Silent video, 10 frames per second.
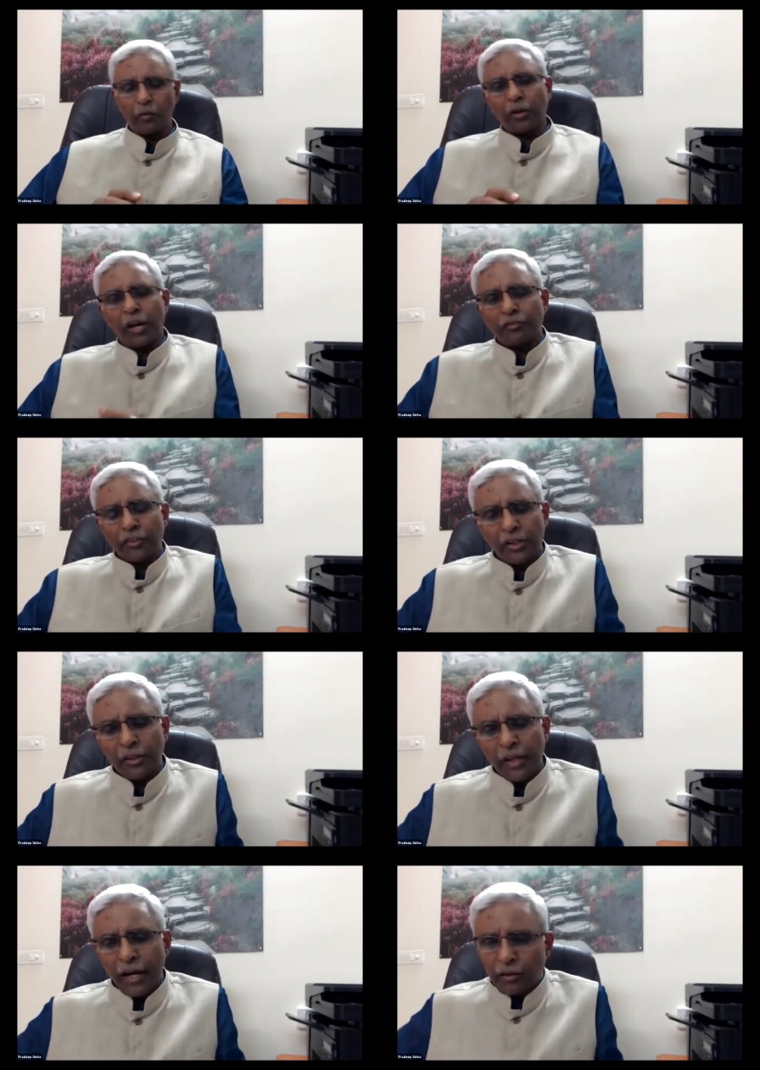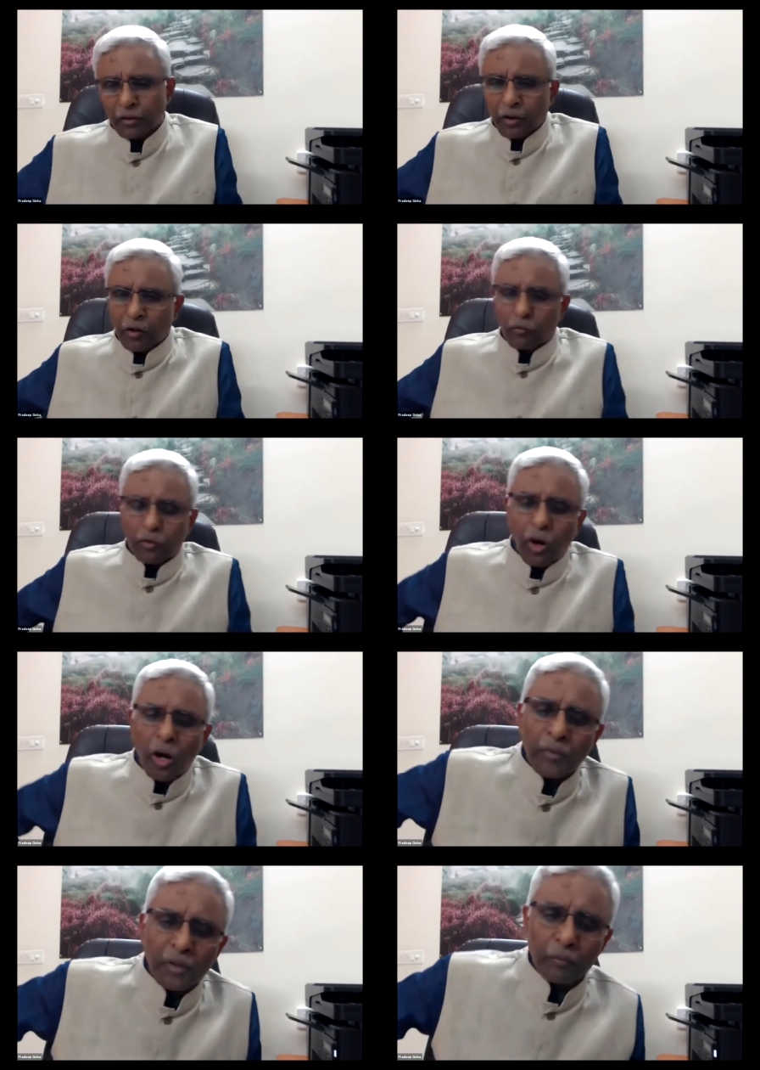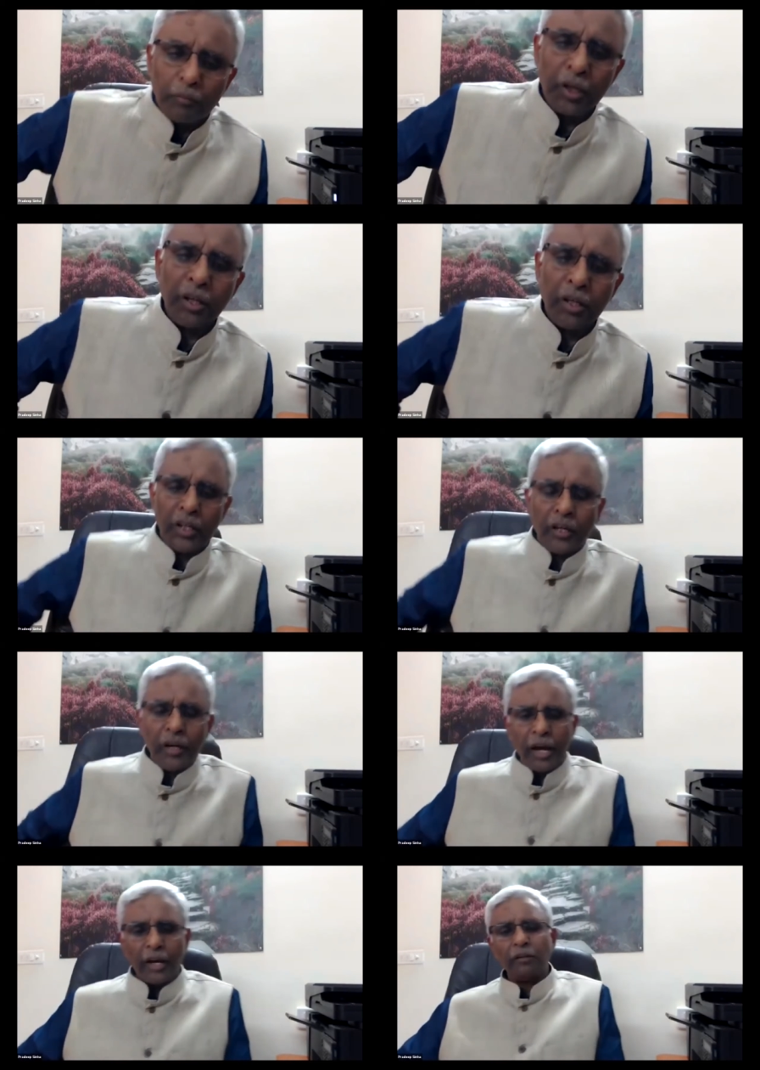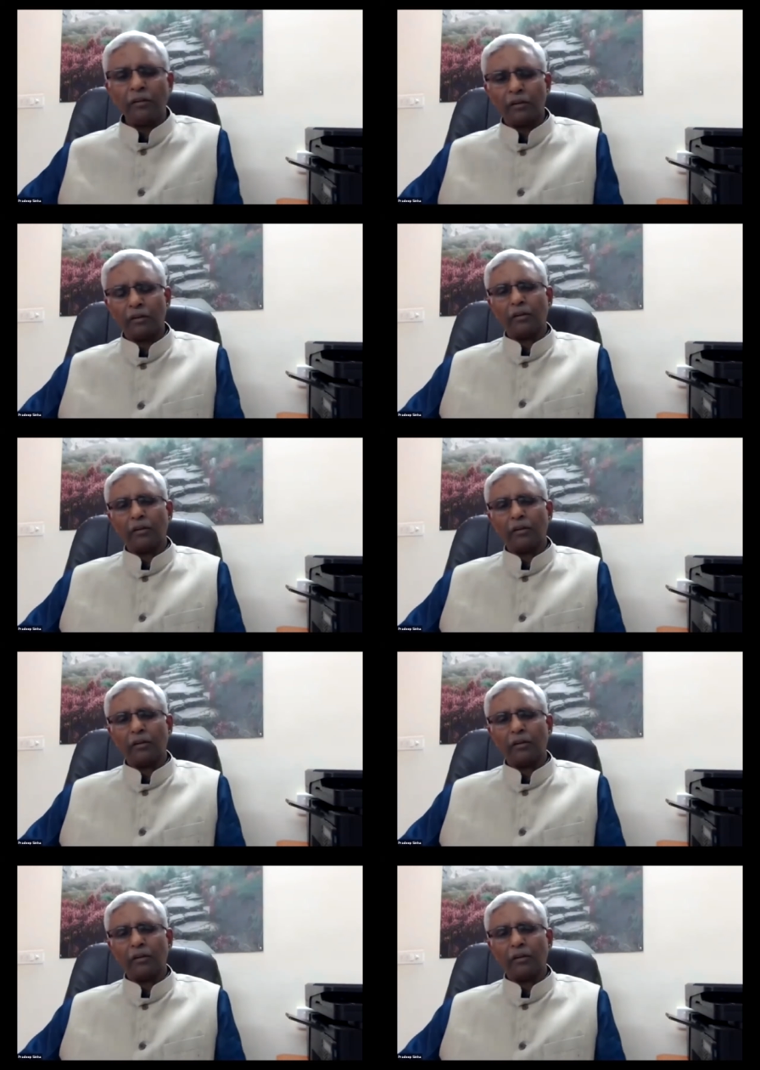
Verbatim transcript: we have seen that from being inline,